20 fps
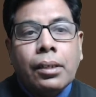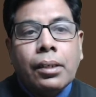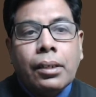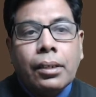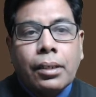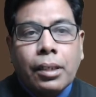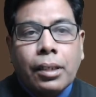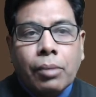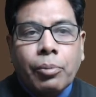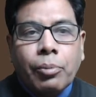
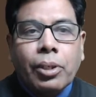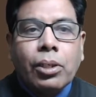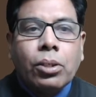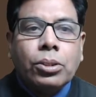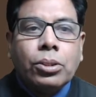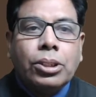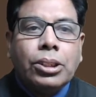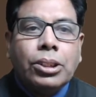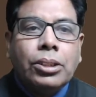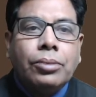
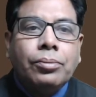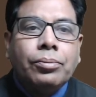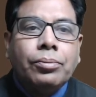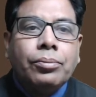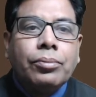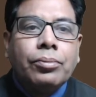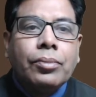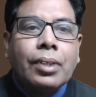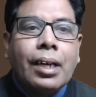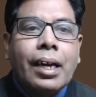terminology
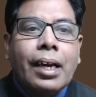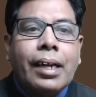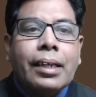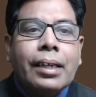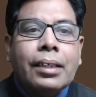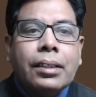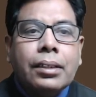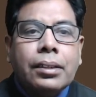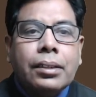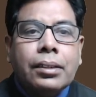
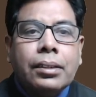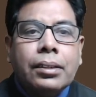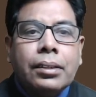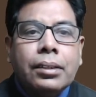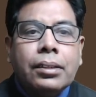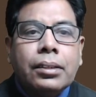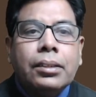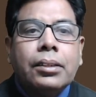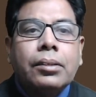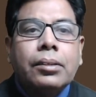and
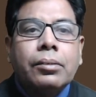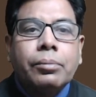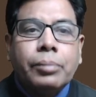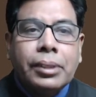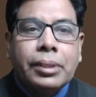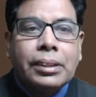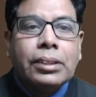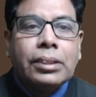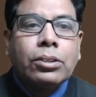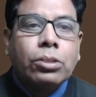the
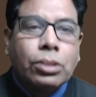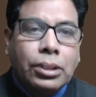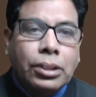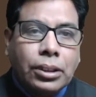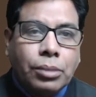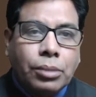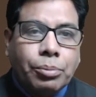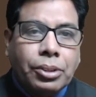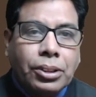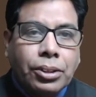basic
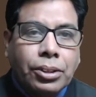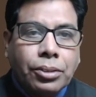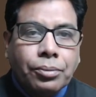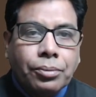concepts.